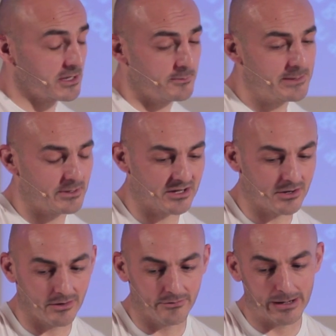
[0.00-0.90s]
the, the people that
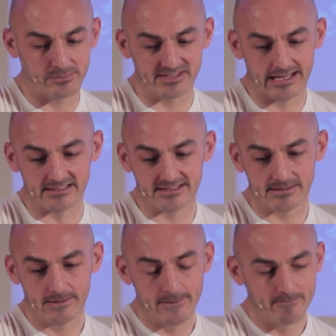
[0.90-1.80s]
Colin
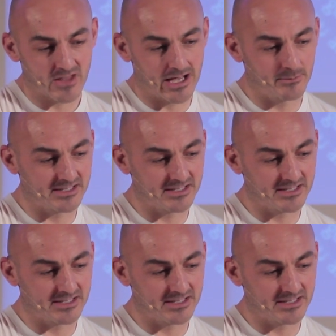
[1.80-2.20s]
represents um,